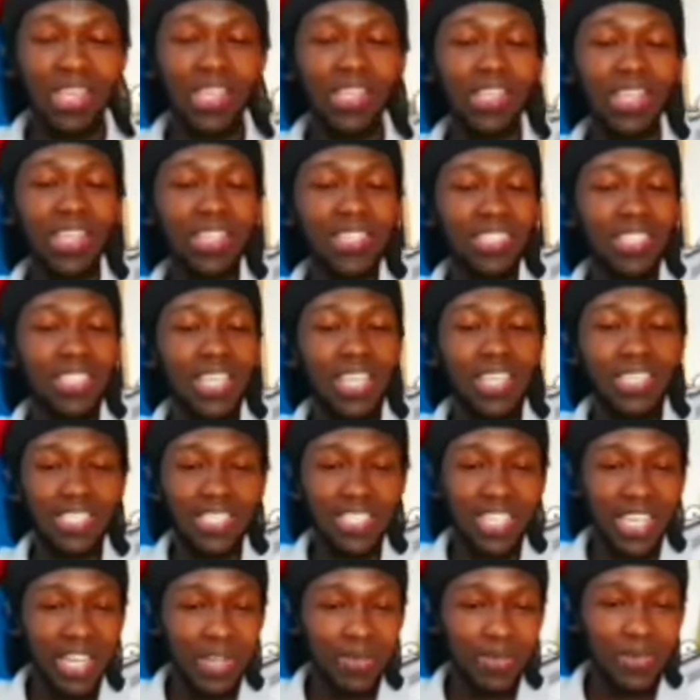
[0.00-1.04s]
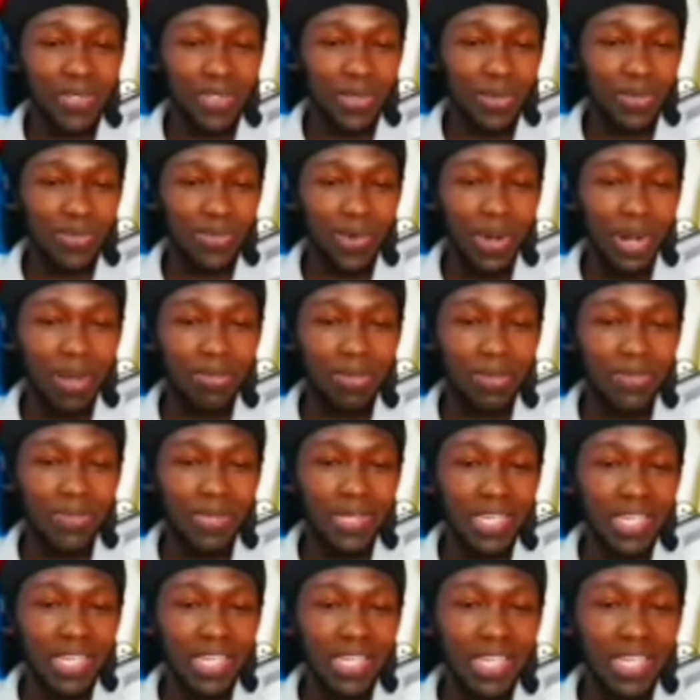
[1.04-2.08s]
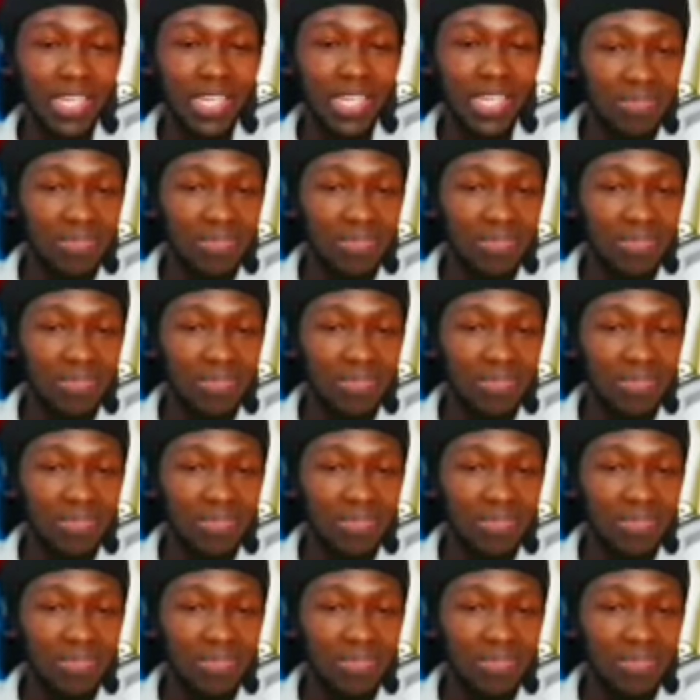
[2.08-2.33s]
He did say champ, so probably.